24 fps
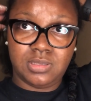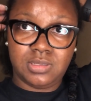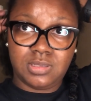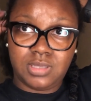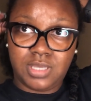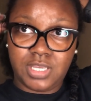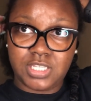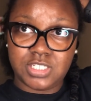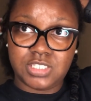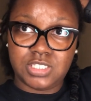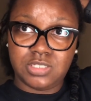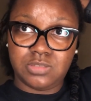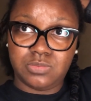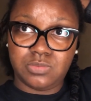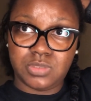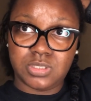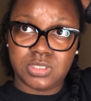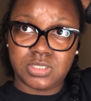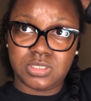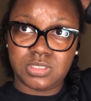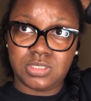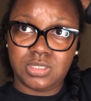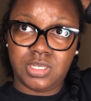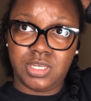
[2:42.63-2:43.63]
as she
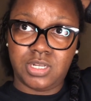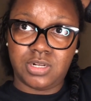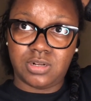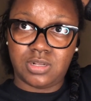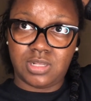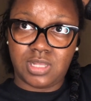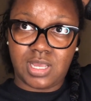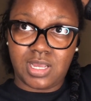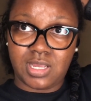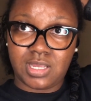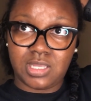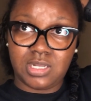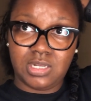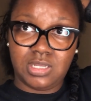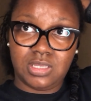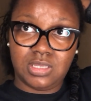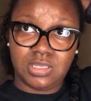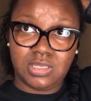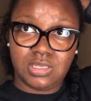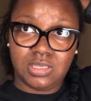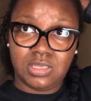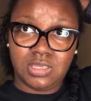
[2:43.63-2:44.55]
was interlocking it.